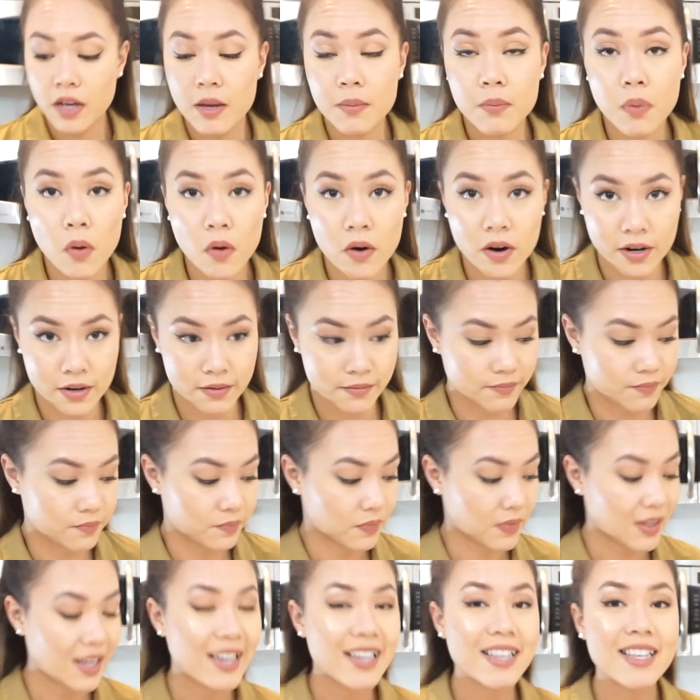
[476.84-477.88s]
important,
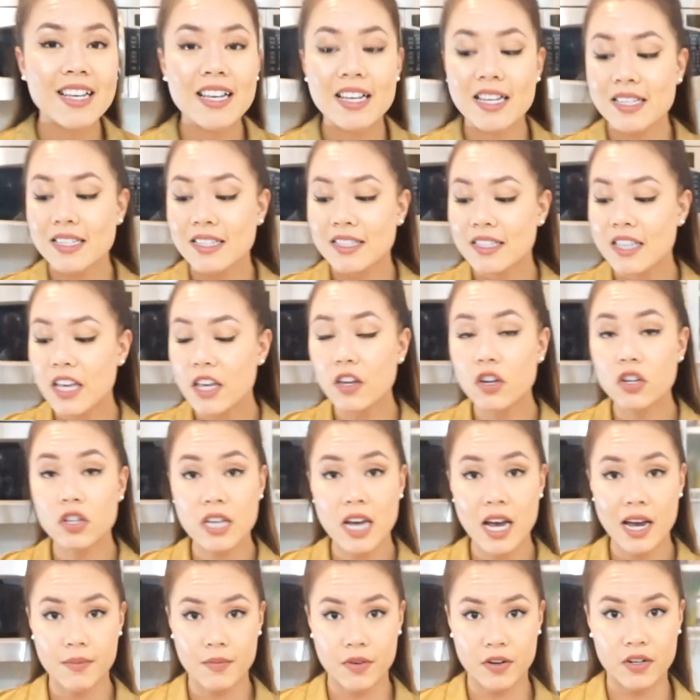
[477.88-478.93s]
set your
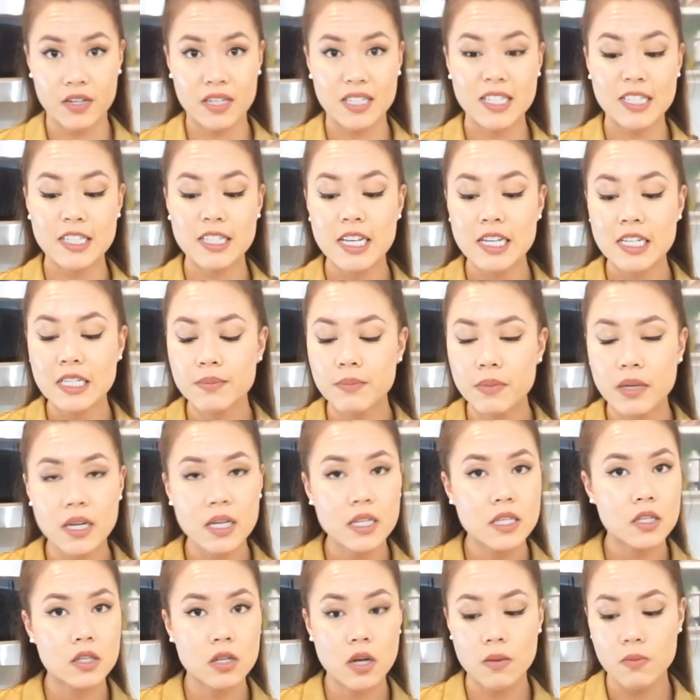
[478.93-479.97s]
timer. 6
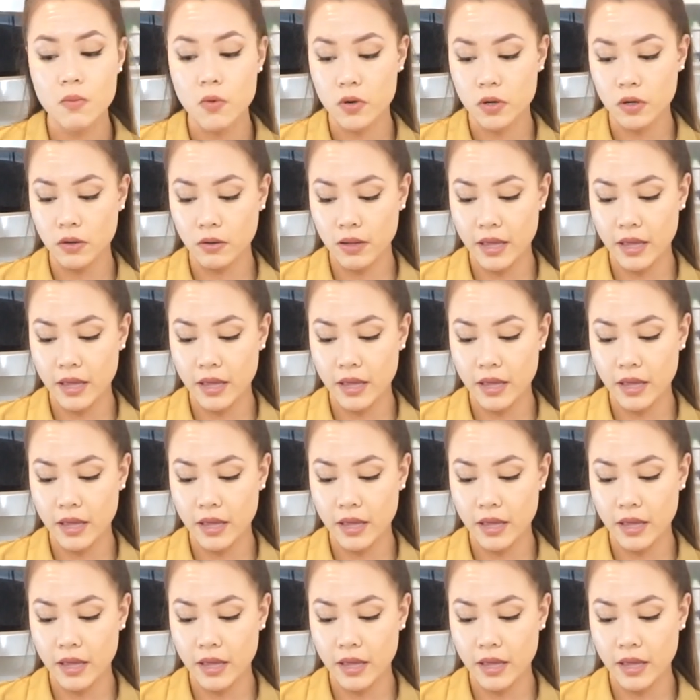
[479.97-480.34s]
minutes, no more, no